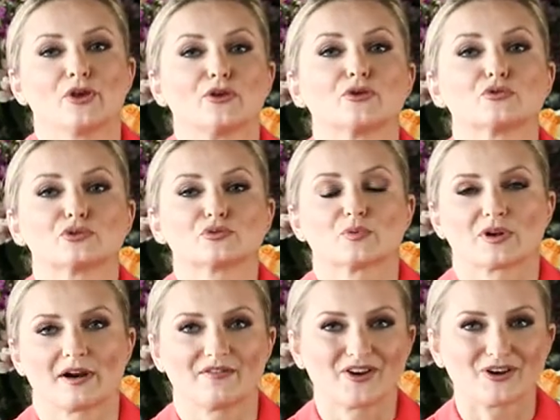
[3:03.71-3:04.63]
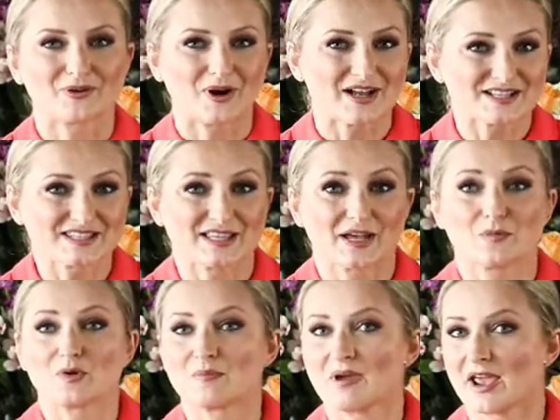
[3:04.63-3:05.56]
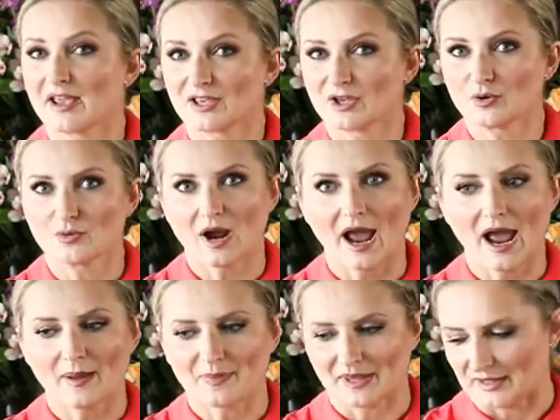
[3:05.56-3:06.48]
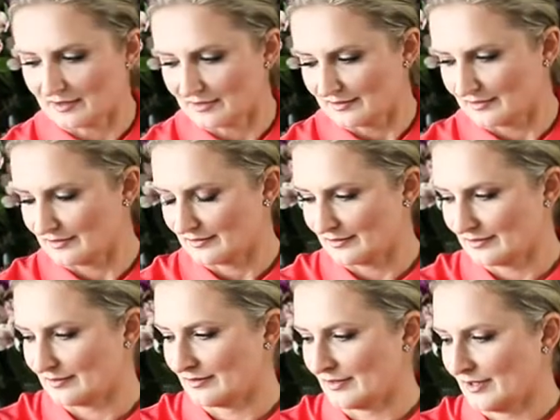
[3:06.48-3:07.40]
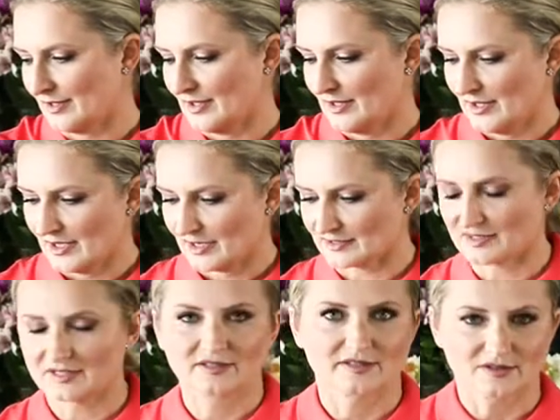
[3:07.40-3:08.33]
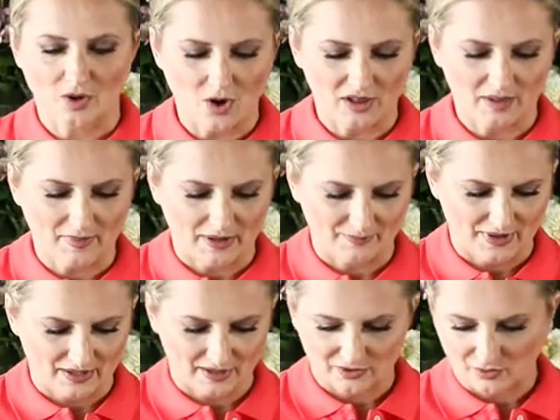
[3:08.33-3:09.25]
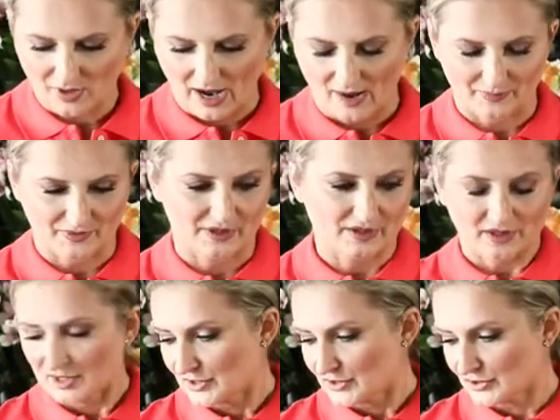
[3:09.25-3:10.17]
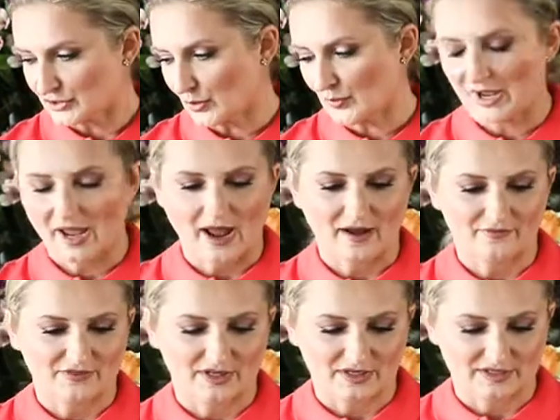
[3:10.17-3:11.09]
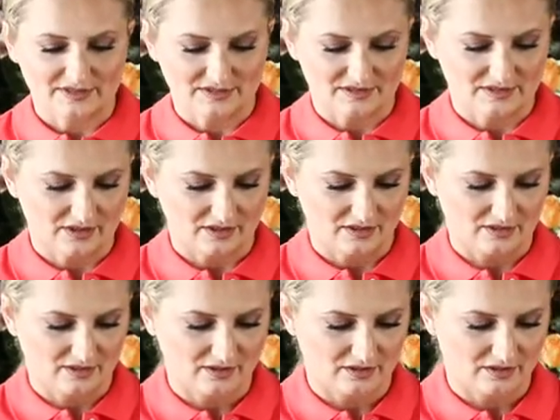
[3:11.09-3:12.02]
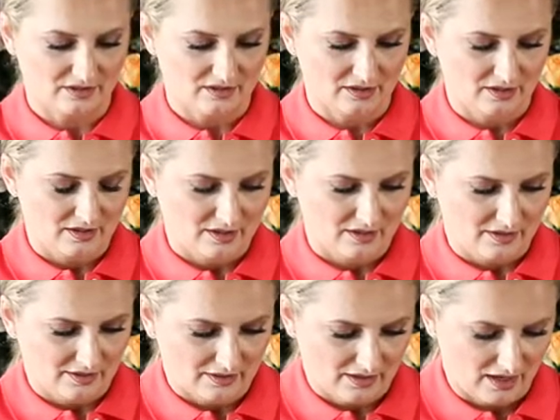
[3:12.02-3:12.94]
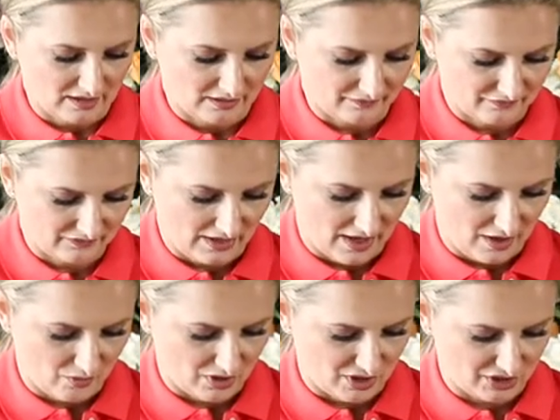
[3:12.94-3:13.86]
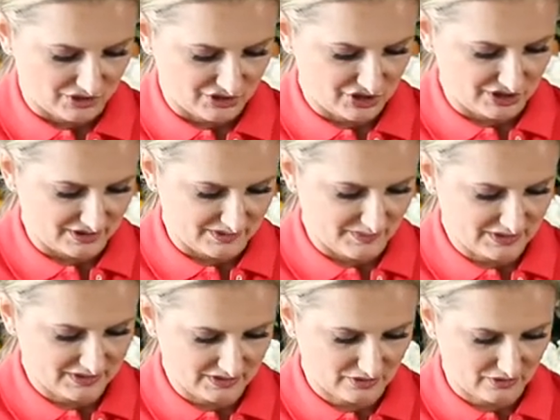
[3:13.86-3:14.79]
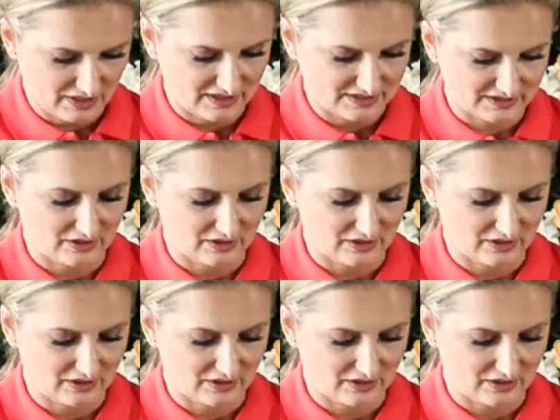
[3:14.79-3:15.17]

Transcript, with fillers: Use whatever crust that will make you happy, because this is all about making you happy. So we have this cauliflower cheese pizza crust.